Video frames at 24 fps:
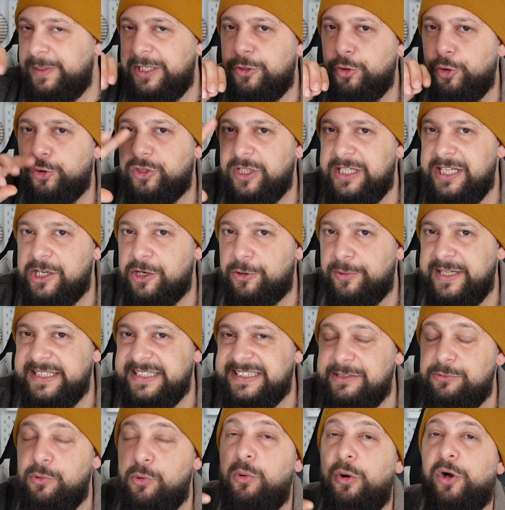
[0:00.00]
be totally
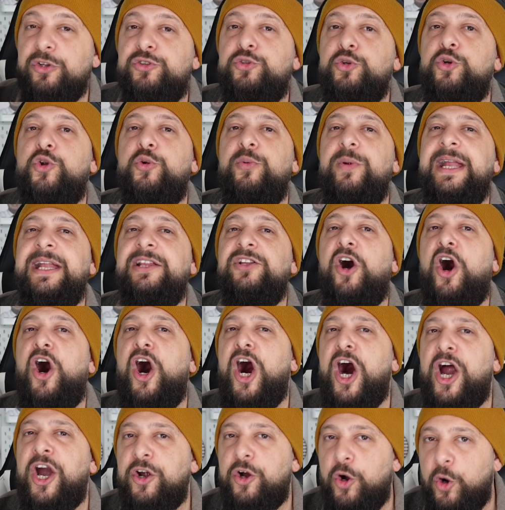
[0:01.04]
crazy. We want to create
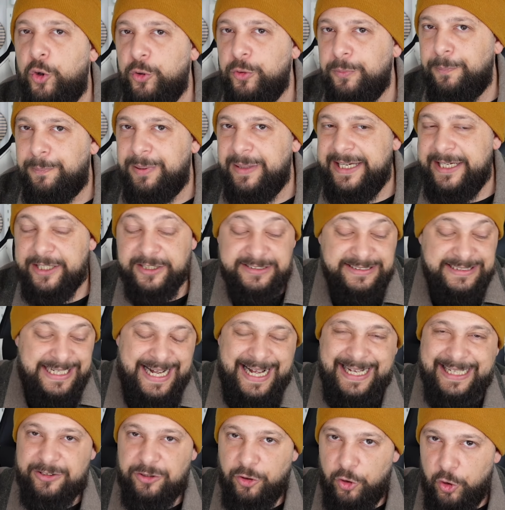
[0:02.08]
our own players
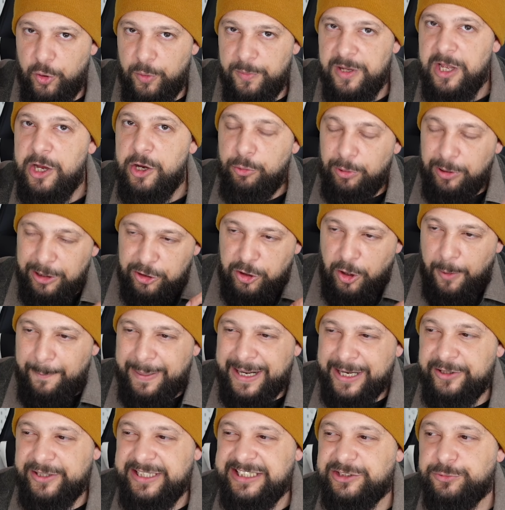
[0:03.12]
at home. We'll come
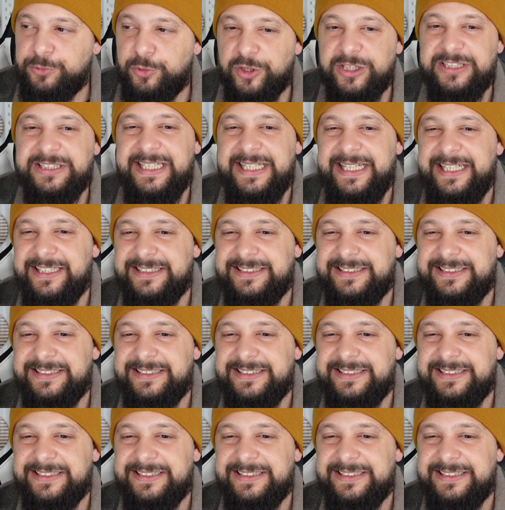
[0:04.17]
back on his words in